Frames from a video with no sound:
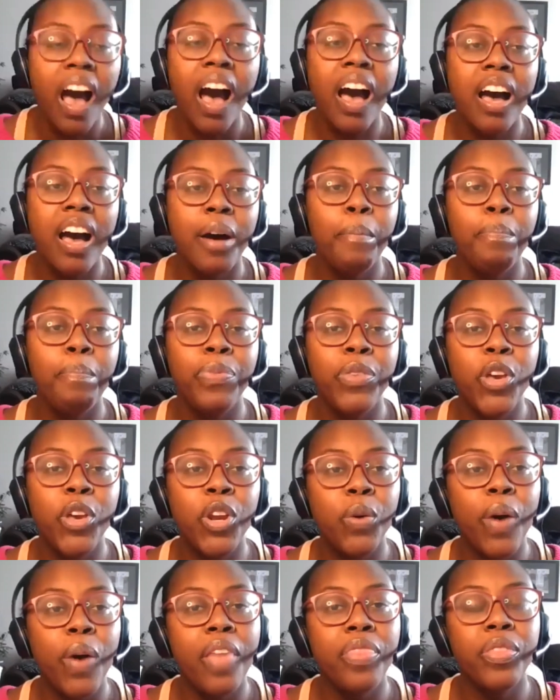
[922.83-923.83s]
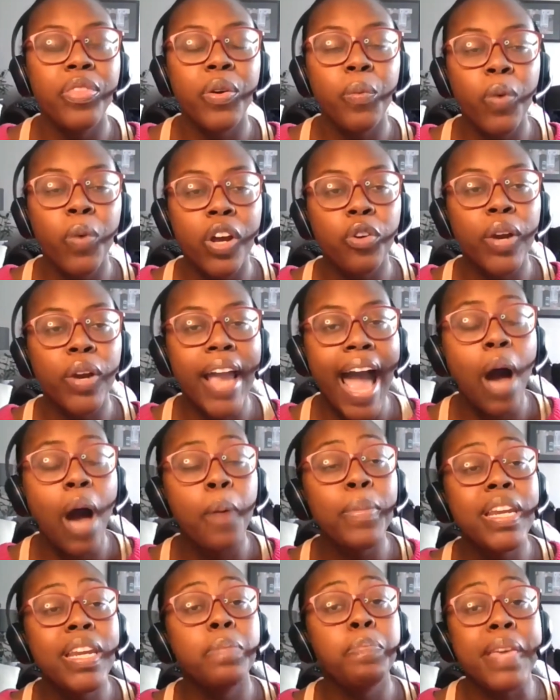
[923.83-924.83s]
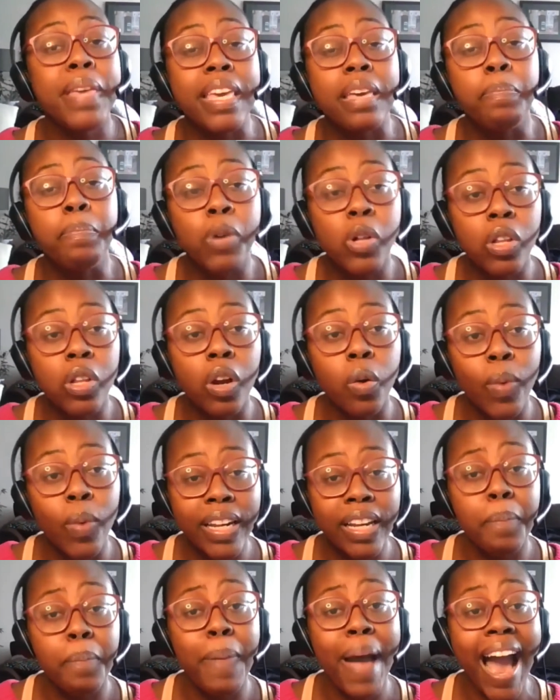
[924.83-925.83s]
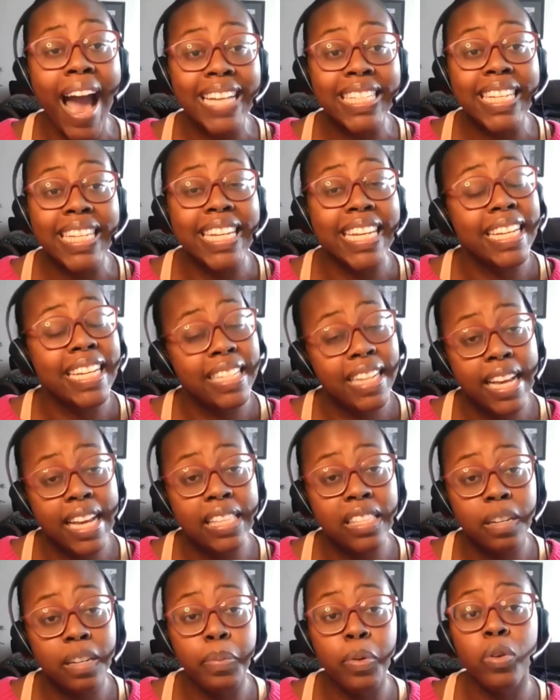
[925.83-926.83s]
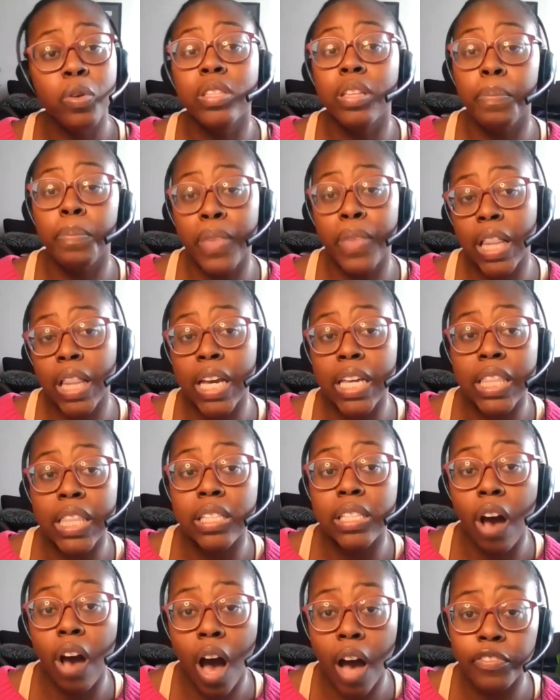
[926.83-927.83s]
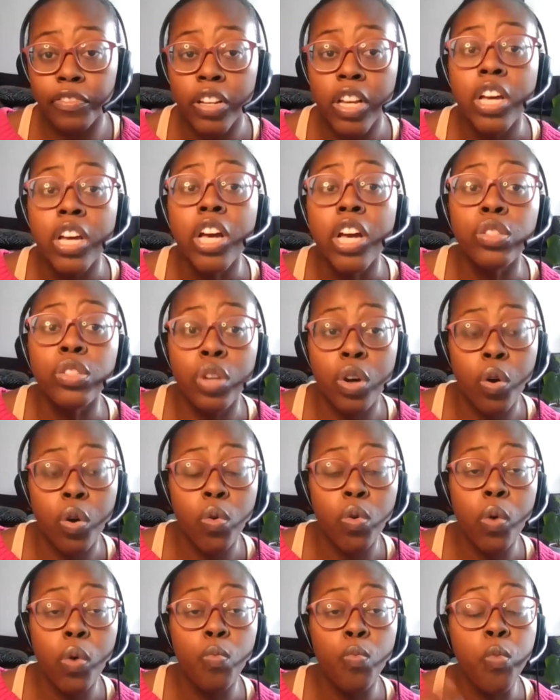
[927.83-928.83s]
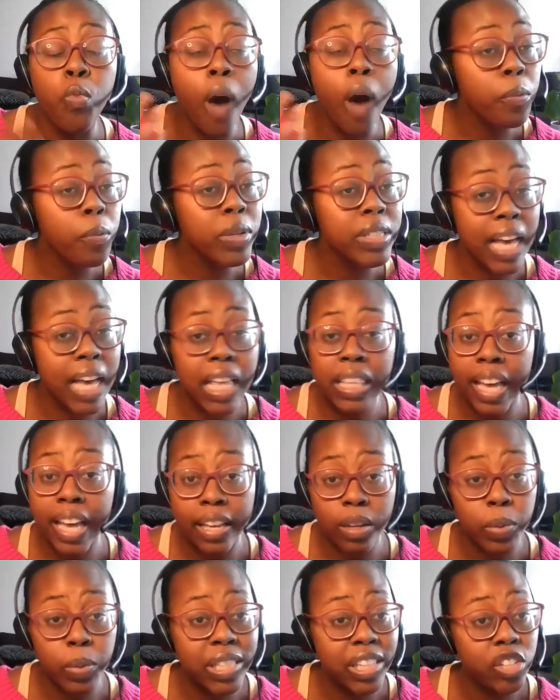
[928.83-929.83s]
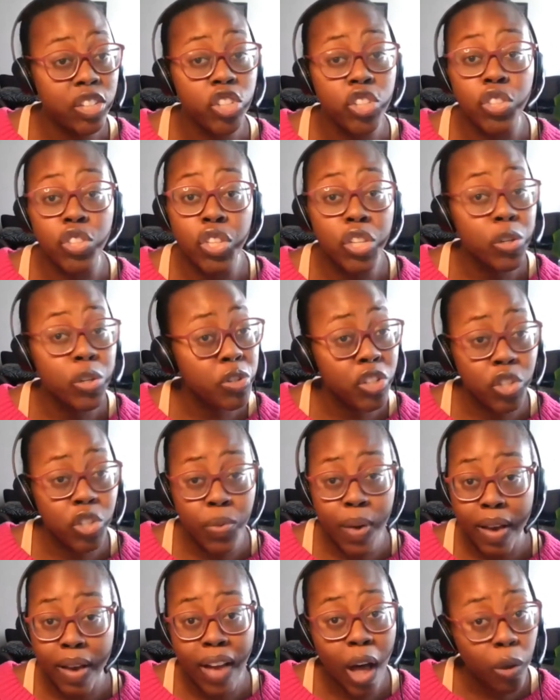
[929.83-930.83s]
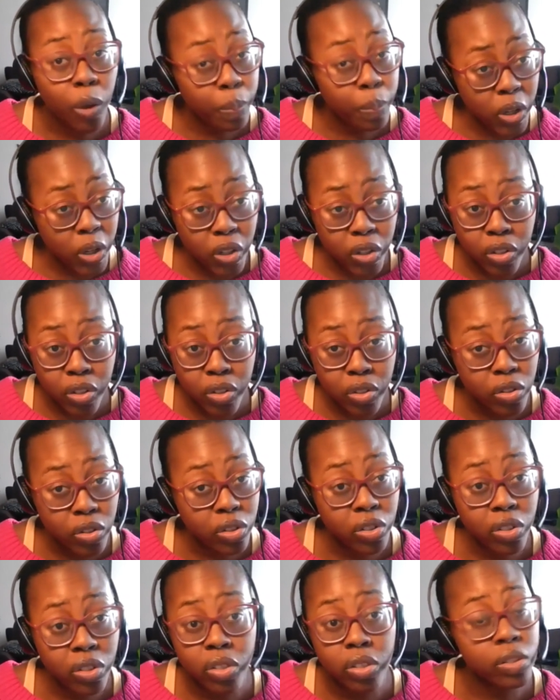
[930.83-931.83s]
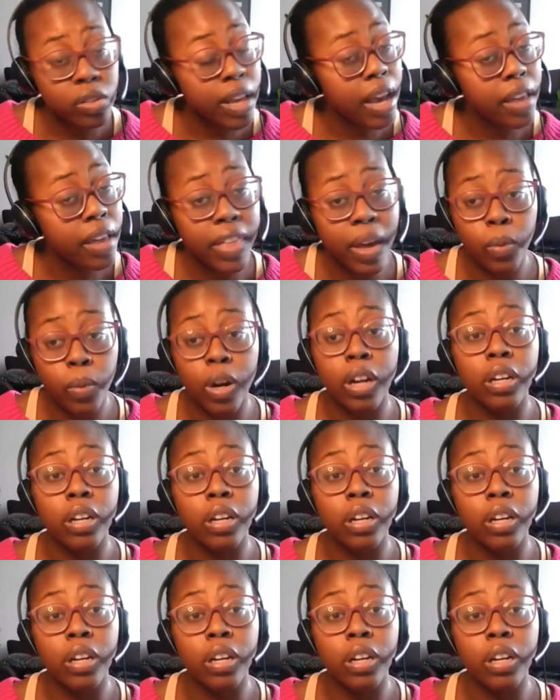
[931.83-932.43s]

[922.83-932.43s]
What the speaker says: and they're wondering how many people or what capacity it takes to pull something like this off. So what was that like? Was it just you? Did you have helpers? How'd that work?